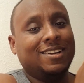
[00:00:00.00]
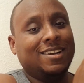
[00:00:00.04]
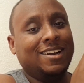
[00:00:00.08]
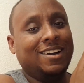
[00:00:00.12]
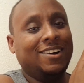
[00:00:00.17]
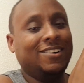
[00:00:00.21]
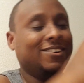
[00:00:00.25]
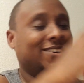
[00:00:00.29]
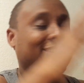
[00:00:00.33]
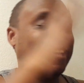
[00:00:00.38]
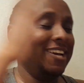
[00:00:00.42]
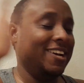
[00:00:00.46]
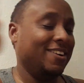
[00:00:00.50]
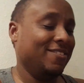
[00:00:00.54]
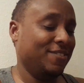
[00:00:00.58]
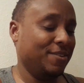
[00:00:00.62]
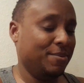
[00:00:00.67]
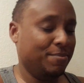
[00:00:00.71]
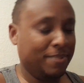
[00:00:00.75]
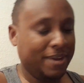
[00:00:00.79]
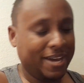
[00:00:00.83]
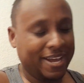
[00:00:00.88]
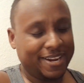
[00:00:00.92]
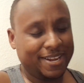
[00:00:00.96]
Okay,
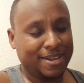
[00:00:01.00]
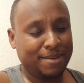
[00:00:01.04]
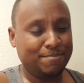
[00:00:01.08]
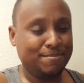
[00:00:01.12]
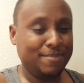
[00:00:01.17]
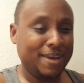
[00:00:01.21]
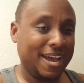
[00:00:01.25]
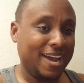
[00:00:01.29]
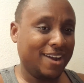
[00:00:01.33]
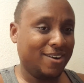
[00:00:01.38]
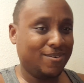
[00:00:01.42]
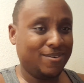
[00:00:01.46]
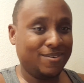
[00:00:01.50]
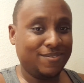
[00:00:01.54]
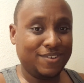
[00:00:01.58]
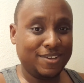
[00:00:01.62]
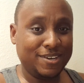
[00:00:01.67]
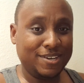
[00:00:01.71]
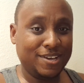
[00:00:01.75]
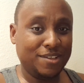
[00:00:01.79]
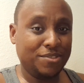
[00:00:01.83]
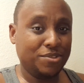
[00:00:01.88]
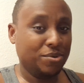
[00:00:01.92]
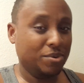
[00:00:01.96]
everybody, I'm back with
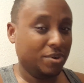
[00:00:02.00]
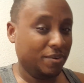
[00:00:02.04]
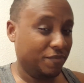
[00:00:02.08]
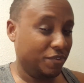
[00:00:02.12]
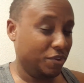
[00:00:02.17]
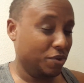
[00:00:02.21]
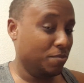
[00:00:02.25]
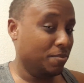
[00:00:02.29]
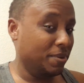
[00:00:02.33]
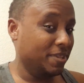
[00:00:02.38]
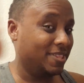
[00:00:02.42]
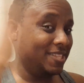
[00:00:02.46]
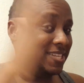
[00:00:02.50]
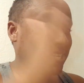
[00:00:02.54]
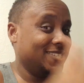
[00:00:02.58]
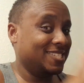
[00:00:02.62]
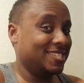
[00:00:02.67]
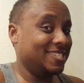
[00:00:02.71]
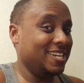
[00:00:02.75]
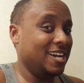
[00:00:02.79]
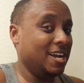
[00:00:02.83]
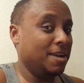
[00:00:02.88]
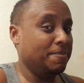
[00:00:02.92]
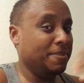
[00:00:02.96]
another review, but this
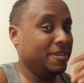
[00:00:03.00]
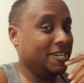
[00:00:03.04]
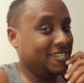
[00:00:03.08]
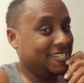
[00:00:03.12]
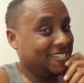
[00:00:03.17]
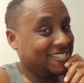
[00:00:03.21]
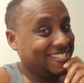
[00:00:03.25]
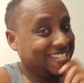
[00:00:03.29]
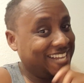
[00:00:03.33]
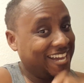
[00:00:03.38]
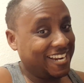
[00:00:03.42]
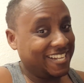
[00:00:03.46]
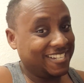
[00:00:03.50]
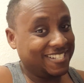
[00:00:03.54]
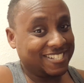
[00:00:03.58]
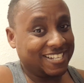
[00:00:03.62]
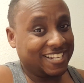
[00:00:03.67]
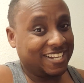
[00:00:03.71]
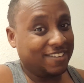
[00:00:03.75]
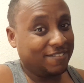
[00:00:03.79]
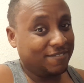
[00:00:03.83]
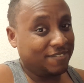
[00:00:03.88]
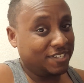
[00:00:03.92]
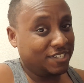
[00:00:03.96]
time it is not a
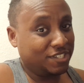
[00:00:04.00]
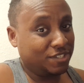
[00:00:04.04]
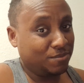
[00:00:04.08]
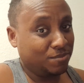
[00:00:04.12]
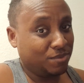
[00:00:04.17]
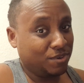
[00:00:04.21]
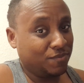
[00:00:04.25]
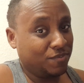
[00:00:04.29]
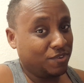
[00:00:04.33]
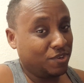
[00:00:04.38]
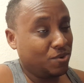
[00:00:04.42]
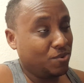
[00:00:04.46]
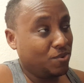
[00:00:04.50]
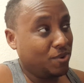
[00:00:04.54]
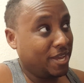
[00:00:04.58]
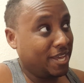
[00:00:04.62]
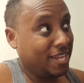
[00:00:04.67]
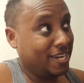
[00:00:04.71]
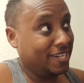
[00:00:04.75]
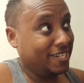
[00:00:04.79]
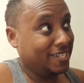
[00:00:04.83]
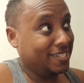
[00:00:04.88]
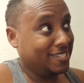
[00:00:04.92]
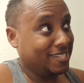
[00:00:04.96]
television review.
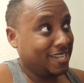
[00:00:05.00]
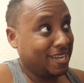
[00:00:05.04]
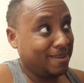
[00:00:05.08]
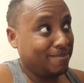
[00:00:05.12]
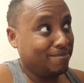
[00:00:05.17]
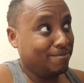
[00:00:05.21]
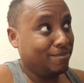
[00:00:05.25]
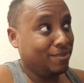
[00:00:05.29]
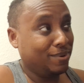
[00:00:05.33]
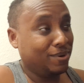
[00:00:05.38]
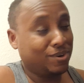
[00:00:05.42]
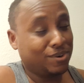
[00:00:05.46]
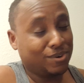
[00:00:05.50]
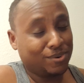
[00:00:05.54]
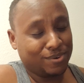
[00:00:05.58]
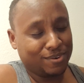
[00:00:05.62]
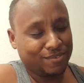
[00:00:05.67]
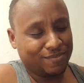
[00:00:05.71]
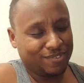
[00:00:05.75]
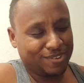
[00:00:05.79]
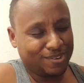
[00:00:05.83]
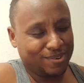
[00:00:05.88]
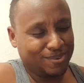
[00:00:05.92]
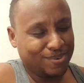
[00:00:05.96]
It is a book
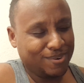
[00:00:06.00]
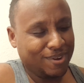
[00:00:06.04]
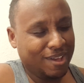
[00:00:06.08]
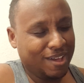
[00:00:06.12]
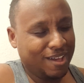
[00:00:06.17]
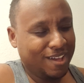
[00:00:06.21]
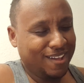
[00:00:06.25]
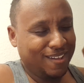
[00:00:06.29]
review.